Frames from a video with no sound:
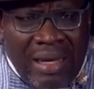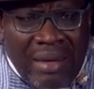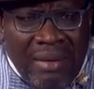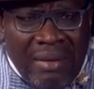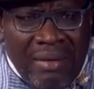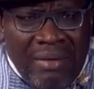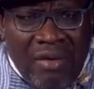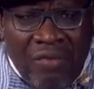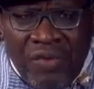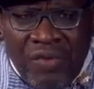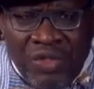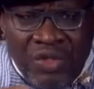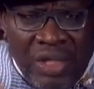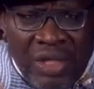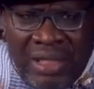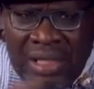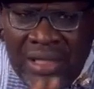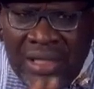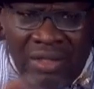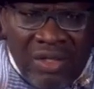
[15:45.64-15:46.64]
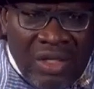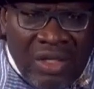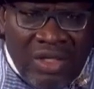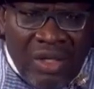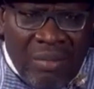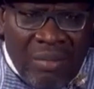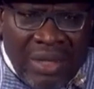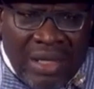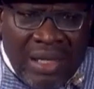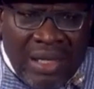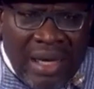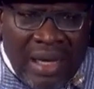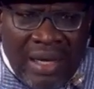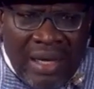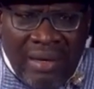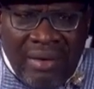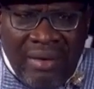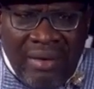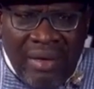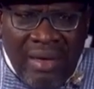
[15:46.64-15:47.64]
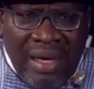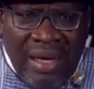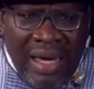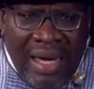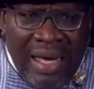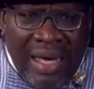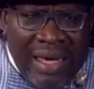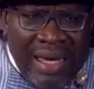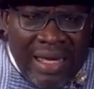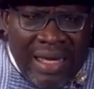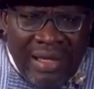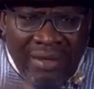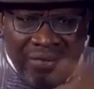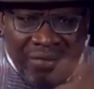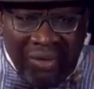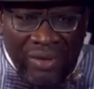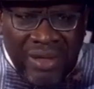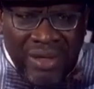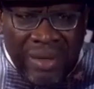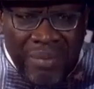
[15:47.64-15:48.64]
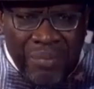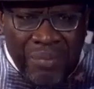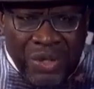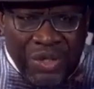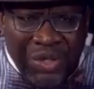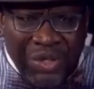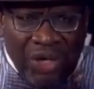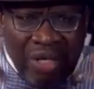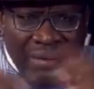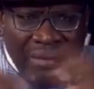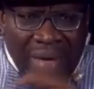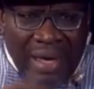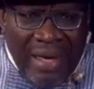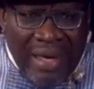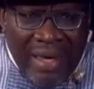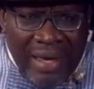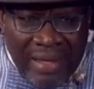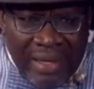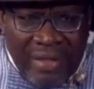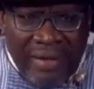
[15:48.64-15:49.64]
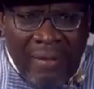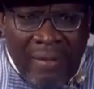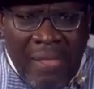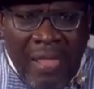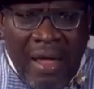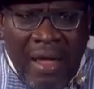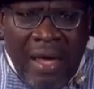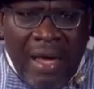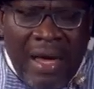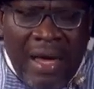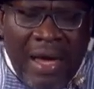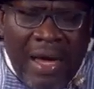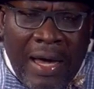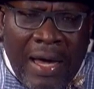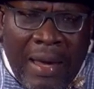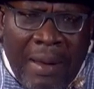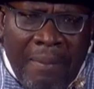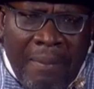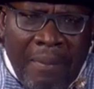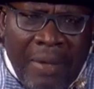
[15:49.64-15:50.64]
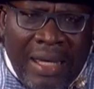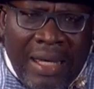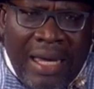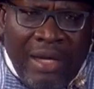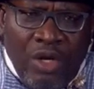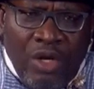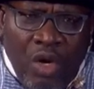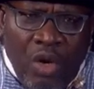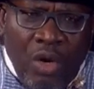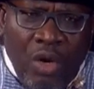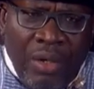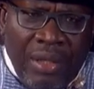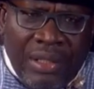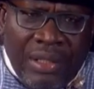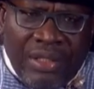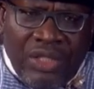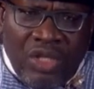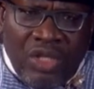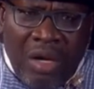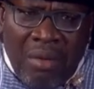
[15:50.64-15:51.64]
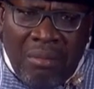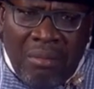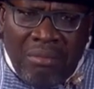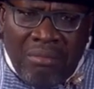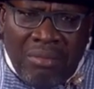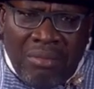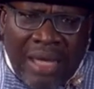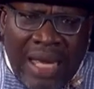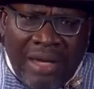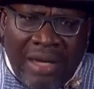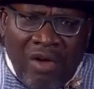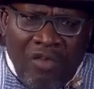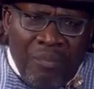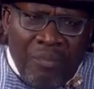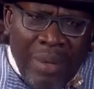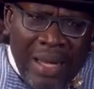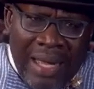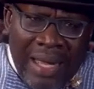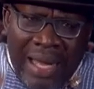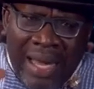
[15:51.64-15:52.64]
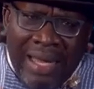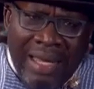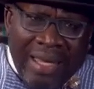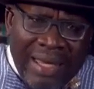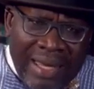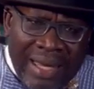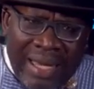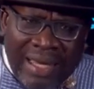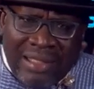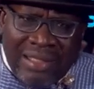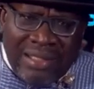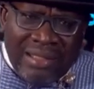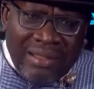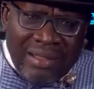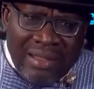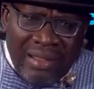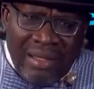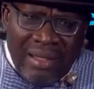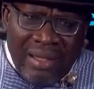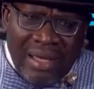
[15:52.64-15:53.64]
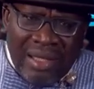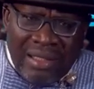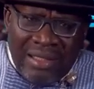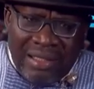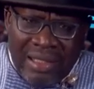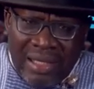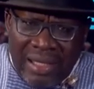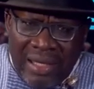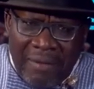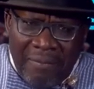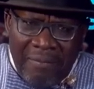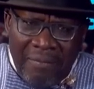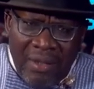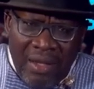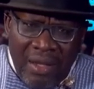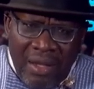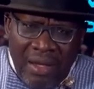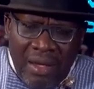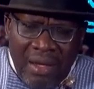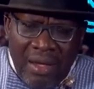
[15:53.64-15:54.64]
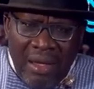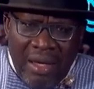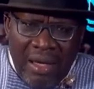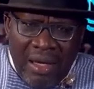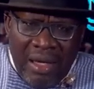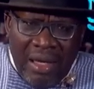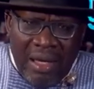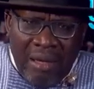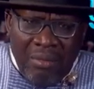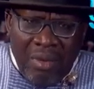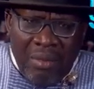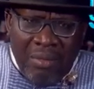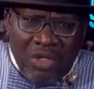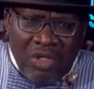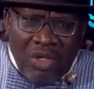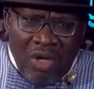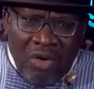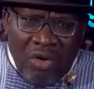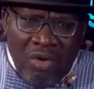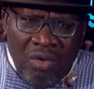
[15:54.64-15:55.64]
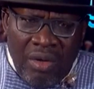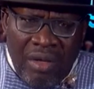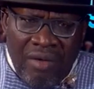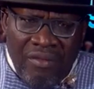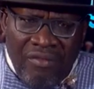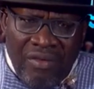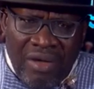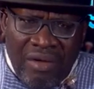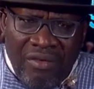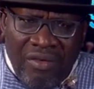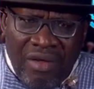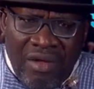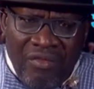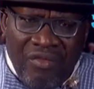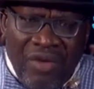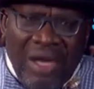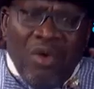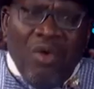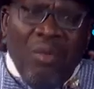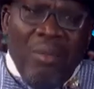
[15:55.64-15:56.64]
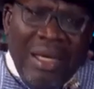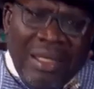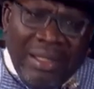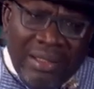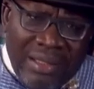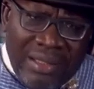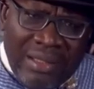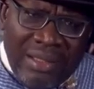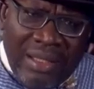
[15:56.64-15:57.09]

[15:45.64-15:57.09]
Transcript: unfortunately, is not somebody I can even picture in my head. What I know is some kind of player in that Egbomontoro environment.